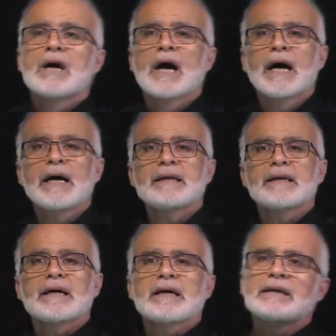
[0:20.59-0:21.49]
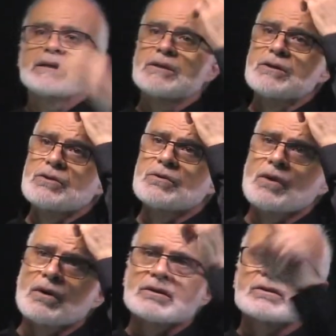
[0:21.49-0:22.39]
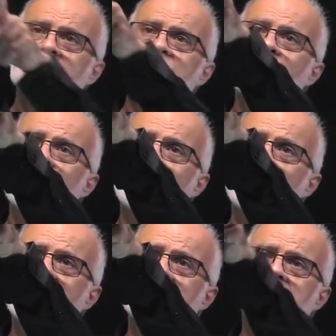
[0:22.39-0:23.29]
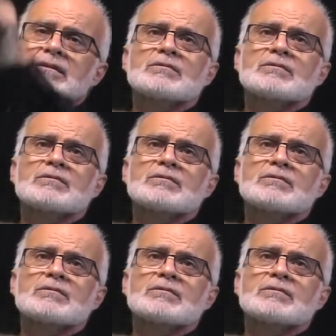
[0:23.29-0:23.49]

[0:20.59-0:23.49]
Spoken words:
And I drew also one